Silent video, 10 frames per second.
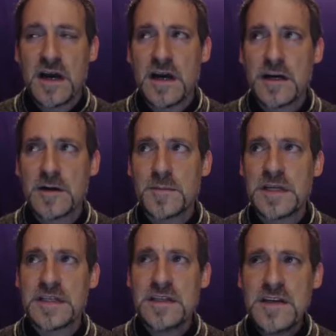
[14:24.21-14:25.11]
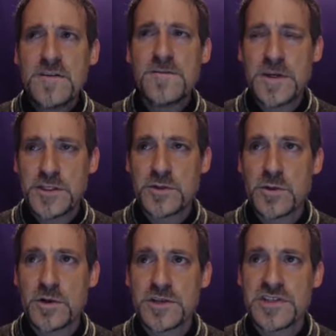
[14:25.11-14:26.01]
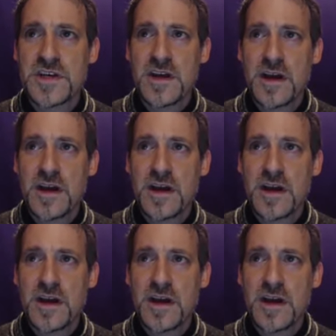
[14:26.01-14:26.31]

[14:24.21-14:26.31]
um, individuals